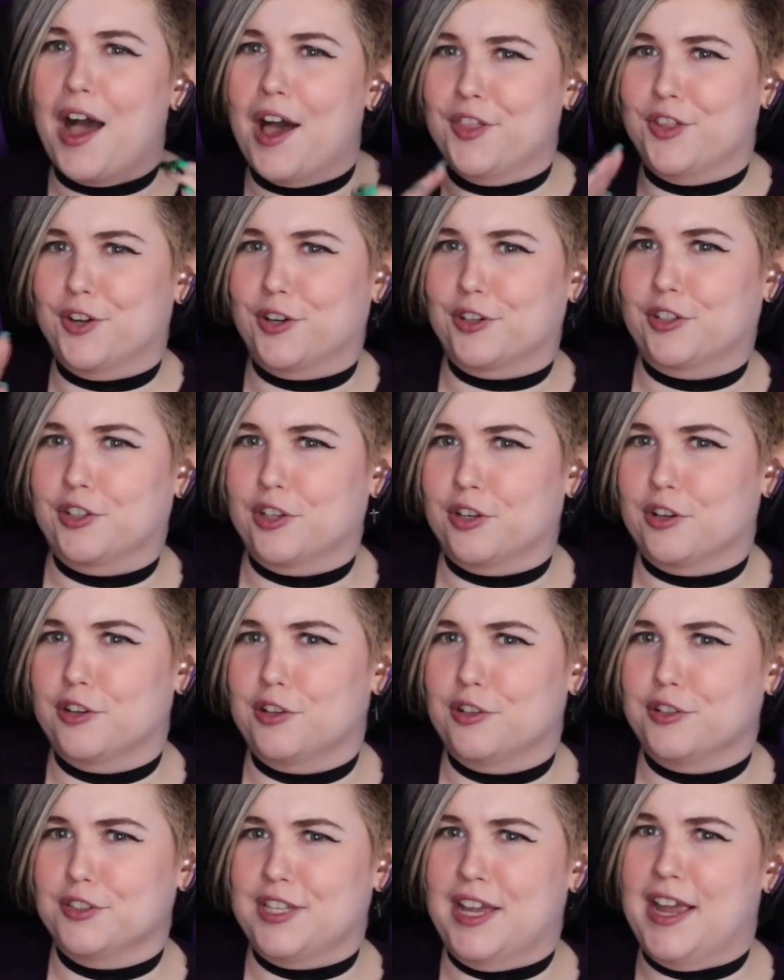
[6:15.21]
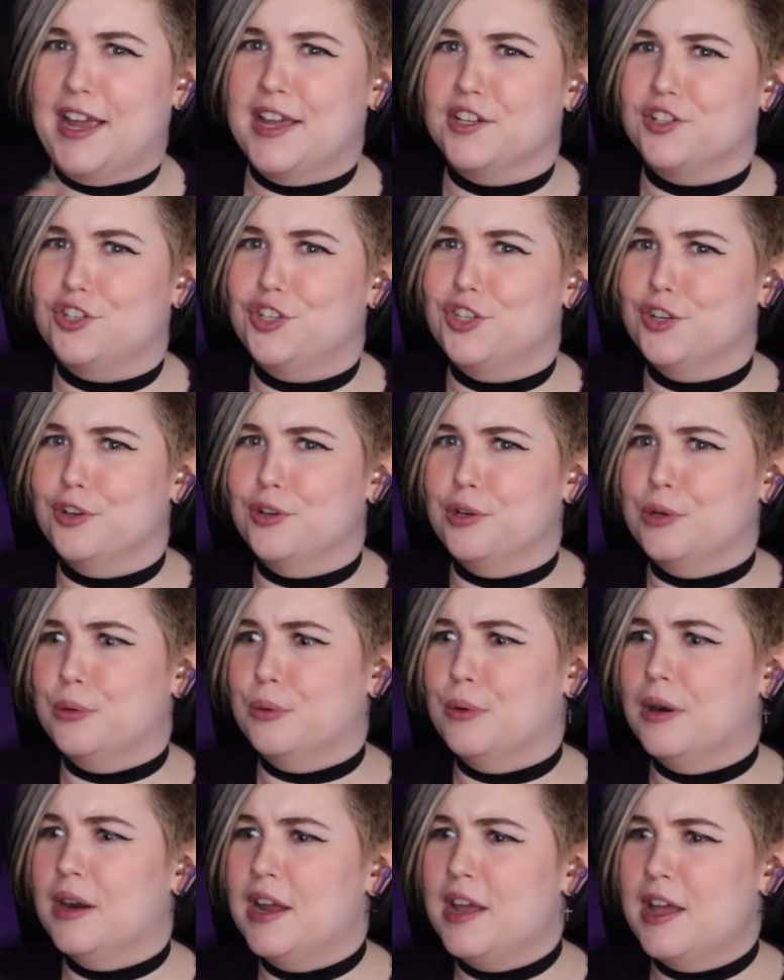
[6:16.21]
other girls and
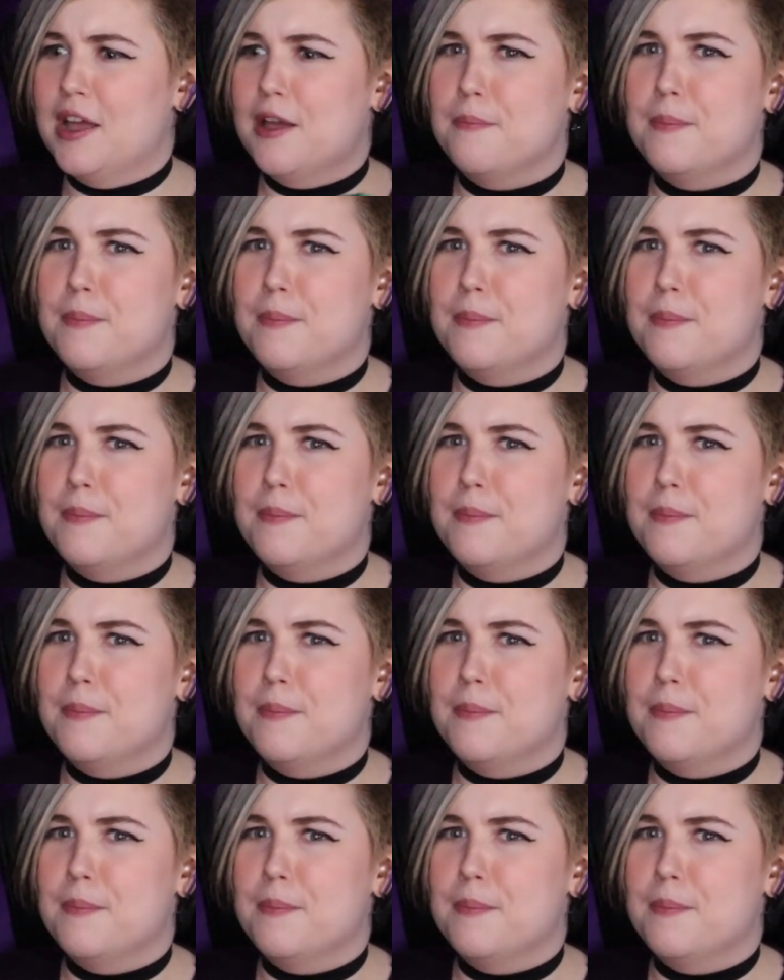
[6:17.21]
to